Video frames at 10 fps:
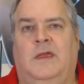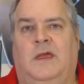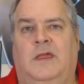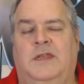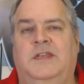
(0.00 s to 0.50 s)

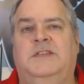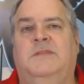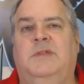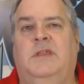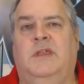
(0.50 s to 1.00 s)
it needs
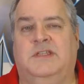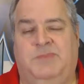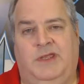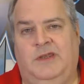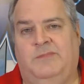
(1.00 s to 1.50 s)
to be
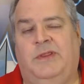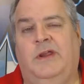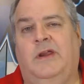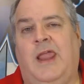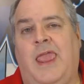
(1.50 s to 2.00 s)
explained to the
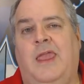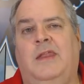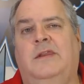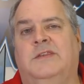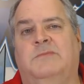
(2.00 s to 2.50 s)
player,
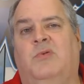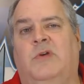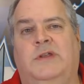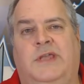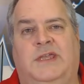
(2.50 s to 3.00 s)
and it's
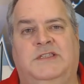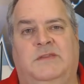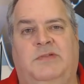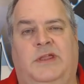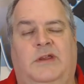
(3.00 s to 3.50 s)
important to ask
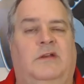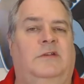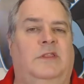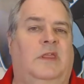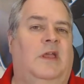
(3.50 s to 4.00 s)
the
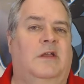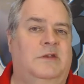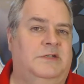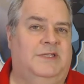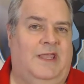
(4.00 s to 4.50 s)
player, do they
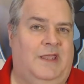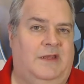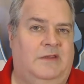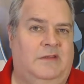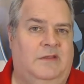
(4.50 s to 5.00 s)

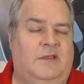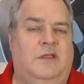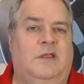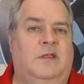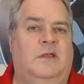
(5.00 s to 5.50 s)
understand
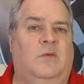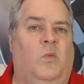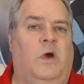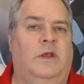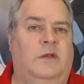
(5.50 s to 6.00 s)

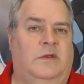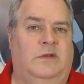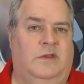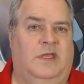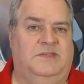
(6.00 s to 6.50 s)
what's
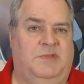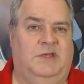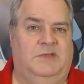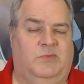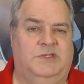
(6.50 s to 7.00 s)

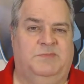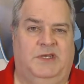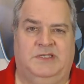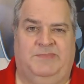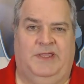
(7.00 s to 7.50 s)

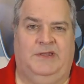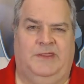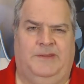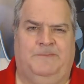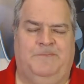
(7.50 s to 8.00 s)
been explained
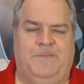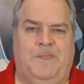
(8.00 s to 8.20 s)
to them?